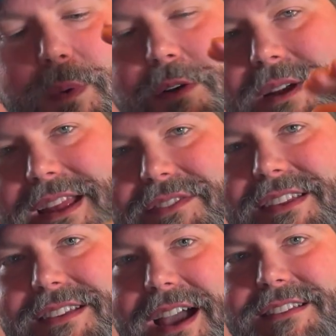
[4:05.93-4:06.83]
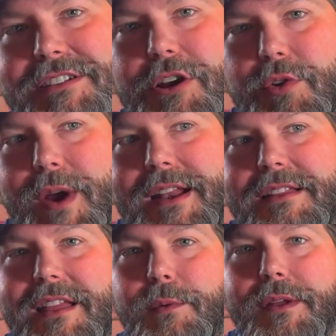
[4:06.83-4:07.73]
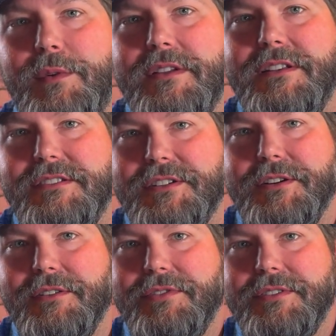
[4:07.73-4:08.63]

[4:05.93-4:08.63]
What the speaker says: don't give these guys the credit that we really deserve.